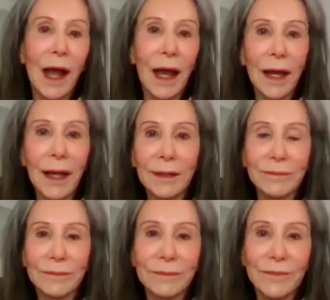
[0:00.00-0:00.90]
Hi,
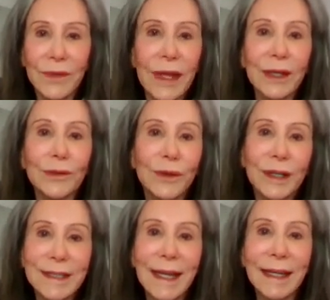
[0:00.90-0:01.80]
and thank you for
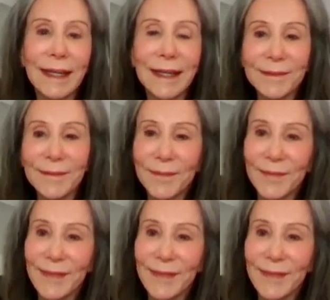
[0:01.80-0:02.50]
attending.